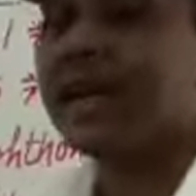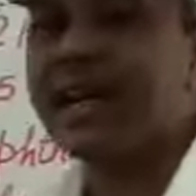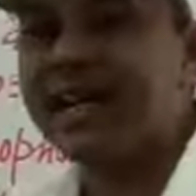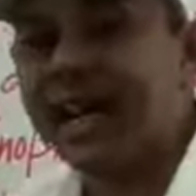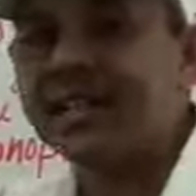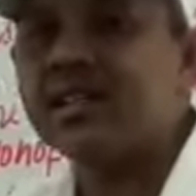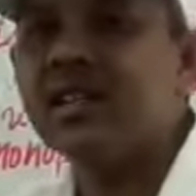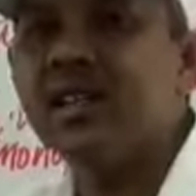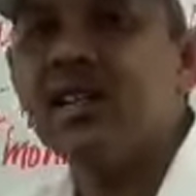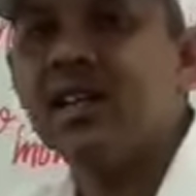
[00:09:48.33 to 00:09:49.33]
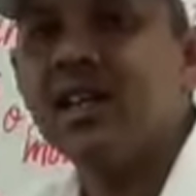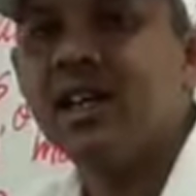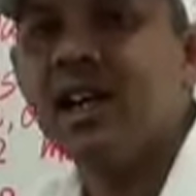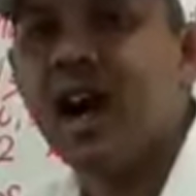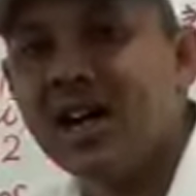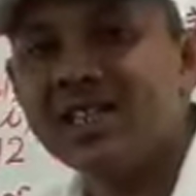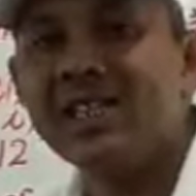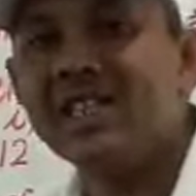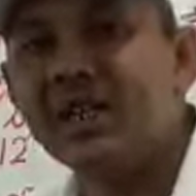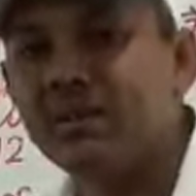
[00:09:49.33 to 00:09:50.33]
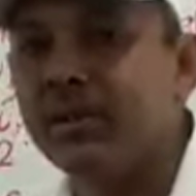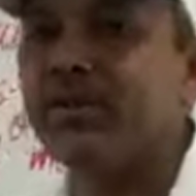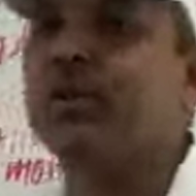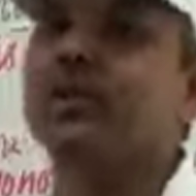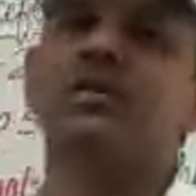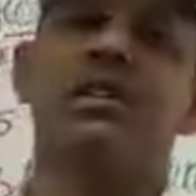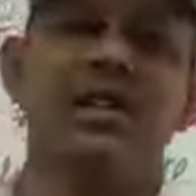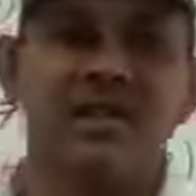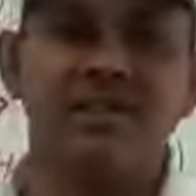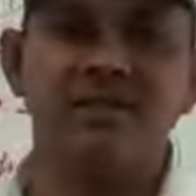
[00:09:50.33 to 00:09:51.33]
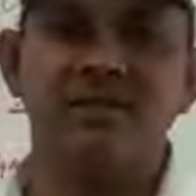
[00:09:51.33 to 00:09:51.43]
correct article before the word.